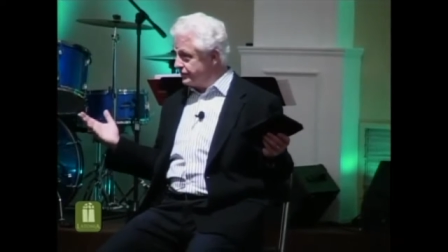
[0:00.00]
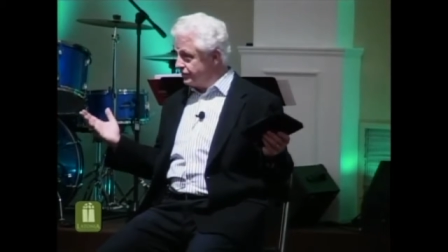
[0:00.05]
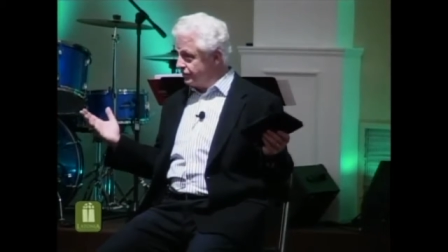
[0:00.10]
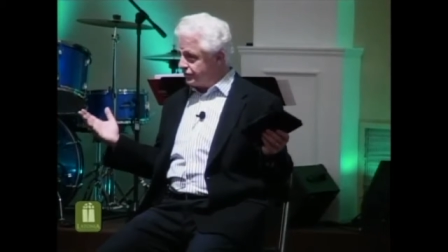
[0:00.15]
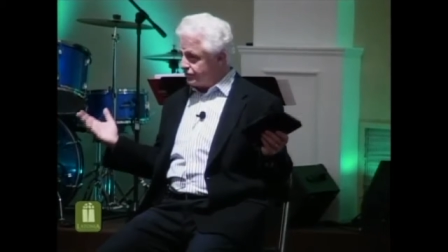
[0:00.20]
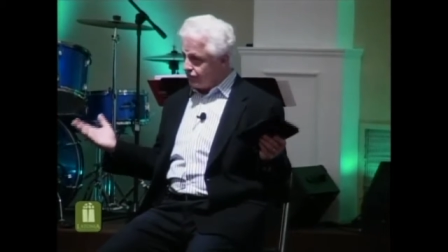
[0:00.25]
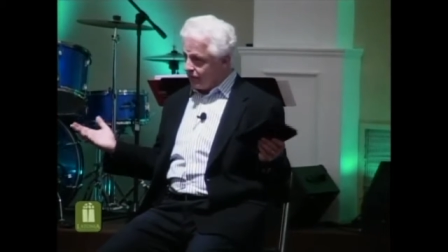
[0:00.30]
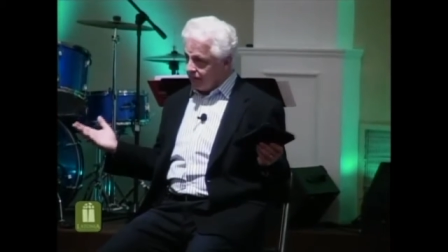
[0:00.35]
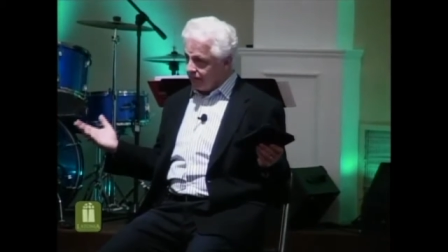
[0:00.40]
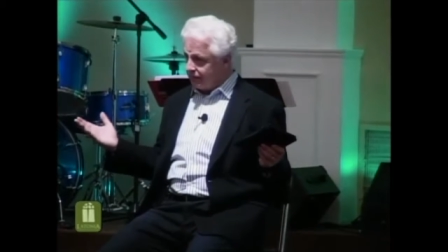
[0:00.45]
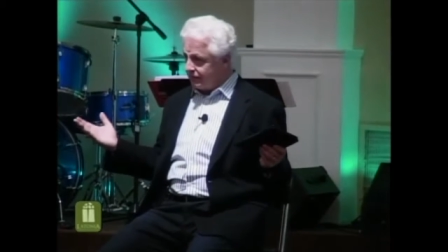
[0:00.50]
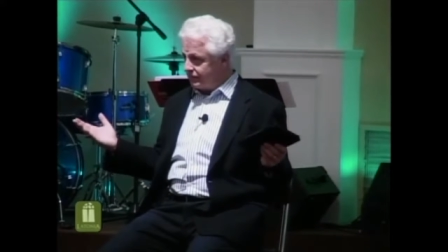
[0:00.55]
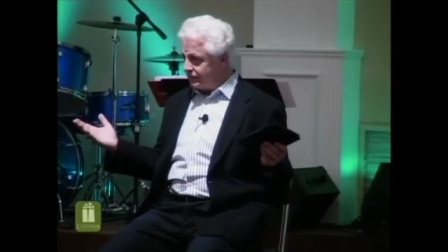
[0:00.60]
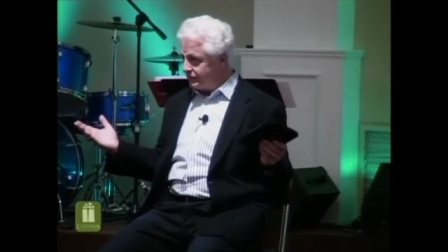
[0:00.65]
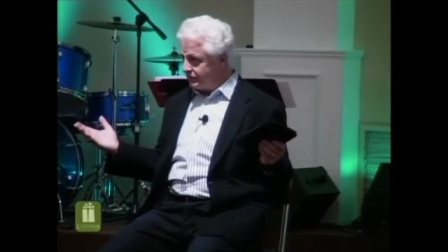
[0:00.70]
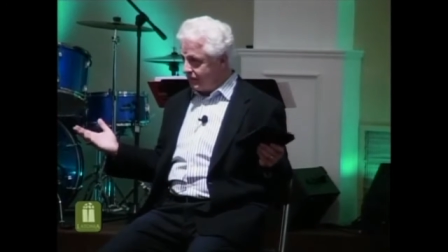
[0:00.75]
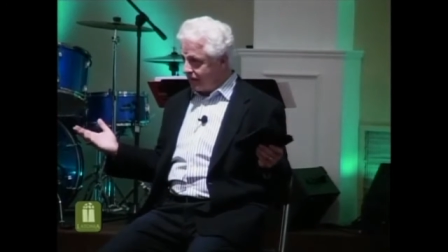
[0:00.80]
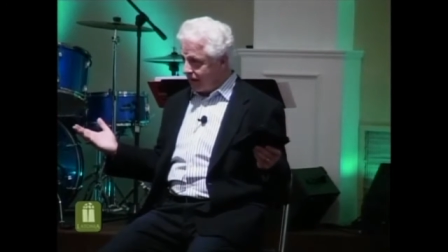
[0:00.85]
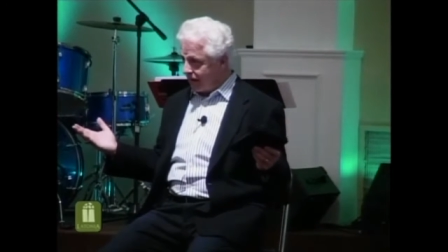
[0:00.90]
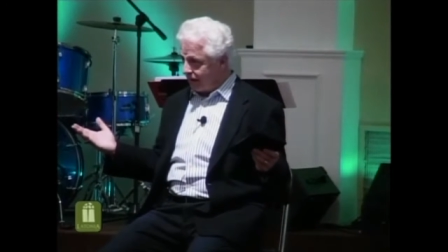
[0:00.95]
who strengthens
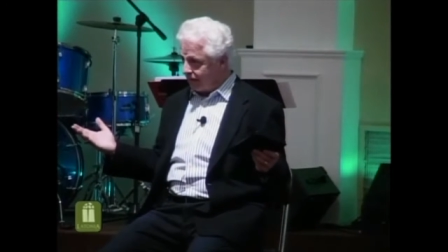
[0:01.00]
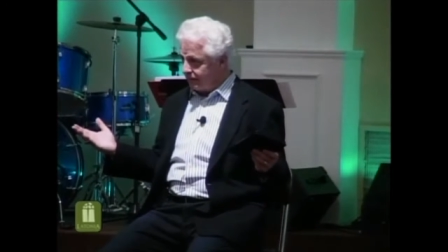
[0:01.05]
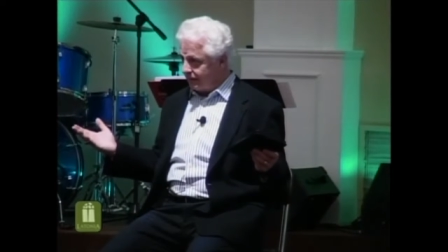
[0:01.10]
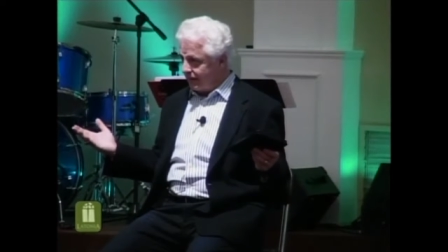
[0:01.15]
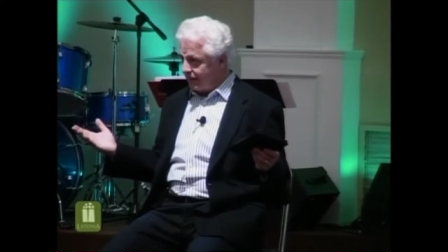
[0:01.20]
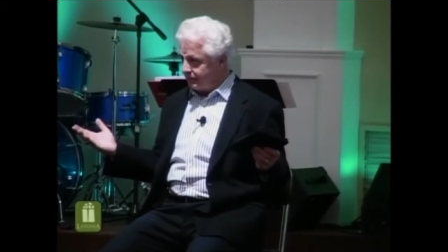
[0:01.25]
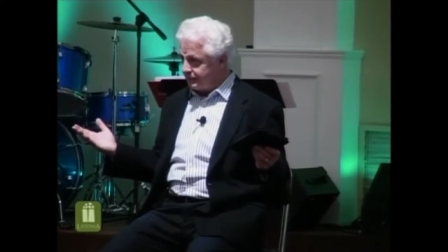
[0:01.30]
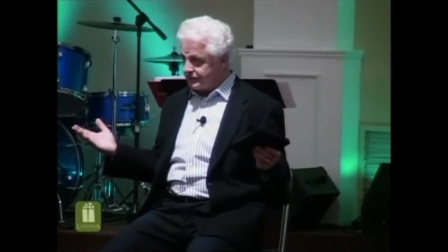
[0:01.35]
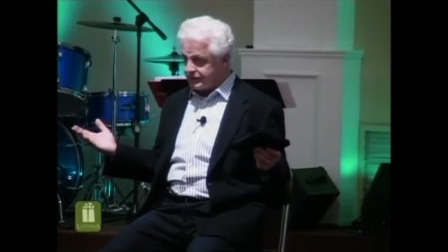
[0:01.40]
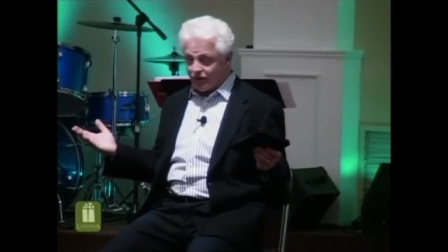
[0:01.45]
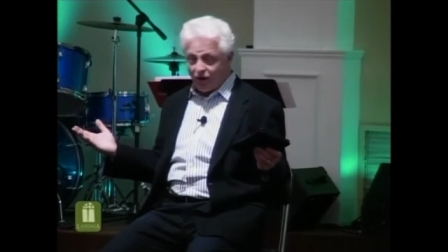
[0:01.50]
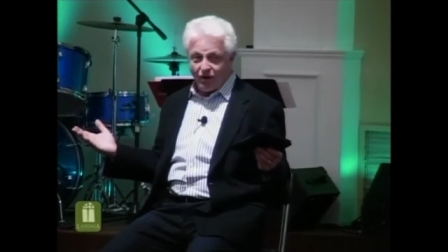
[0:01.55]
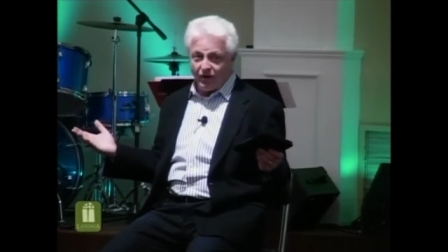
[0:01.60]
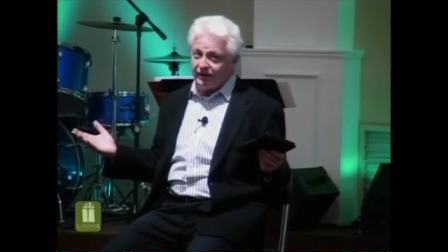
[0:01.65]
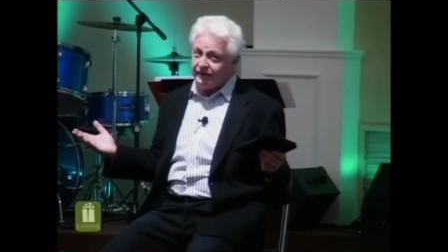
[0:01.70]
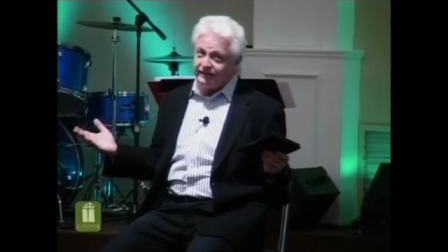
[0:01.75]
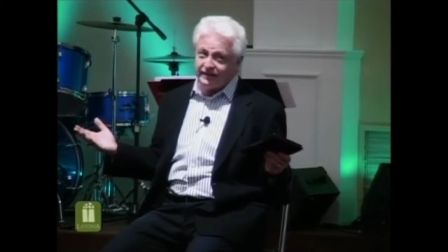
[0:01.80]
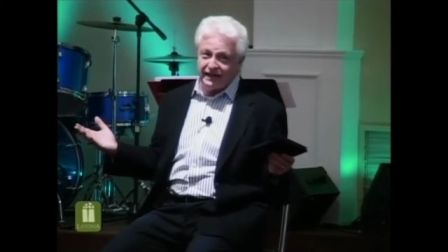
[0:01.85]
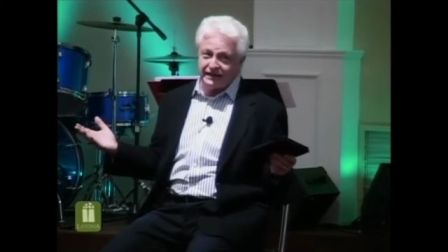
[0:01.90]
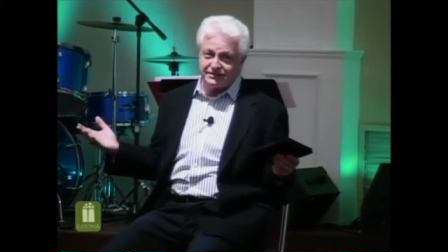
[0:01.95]
me. I, am
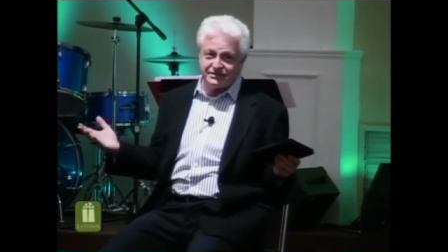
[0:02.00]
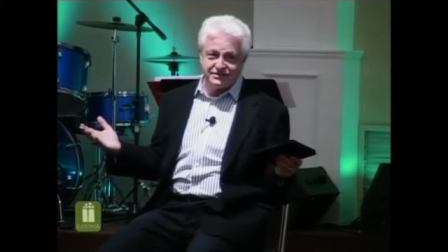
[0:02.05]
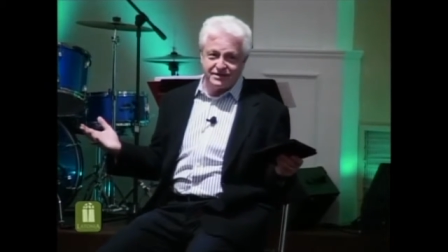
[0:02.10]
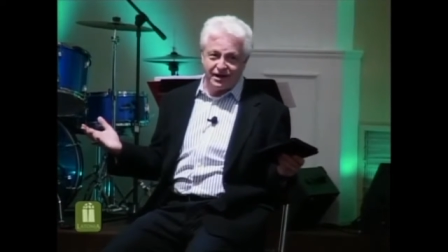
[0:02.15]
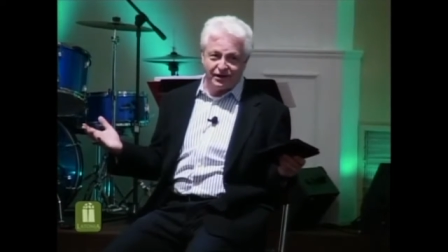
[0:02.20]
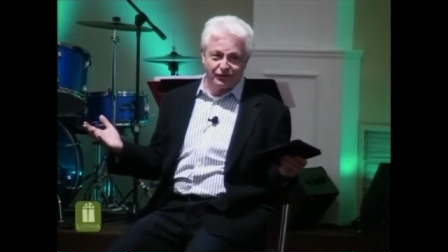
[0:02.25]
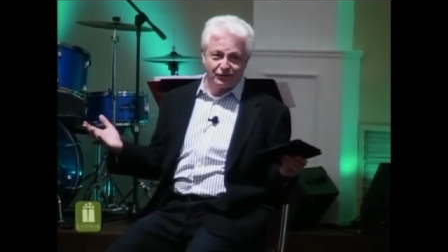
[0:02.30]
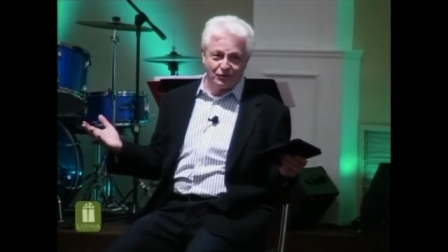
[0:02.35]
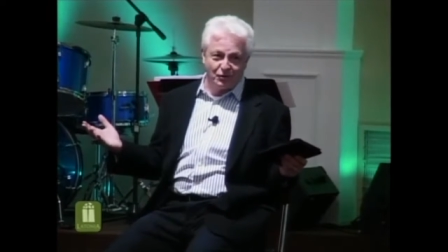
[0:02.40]
sorry, that's not